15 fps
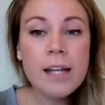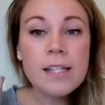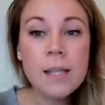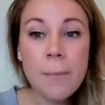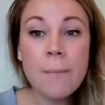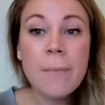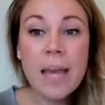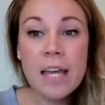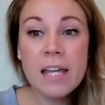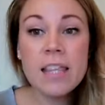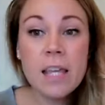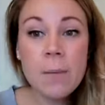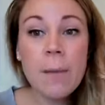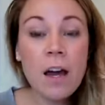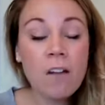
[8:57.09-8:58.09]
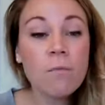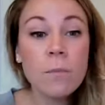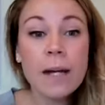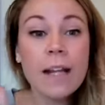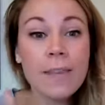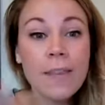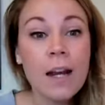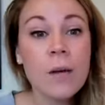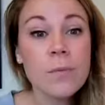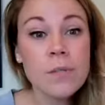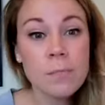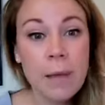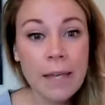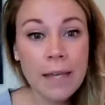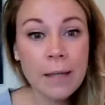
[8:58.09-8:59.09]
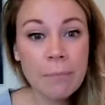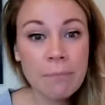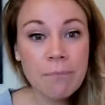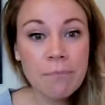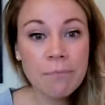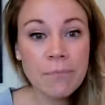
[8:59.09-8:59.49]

to make the amount of money that I was making.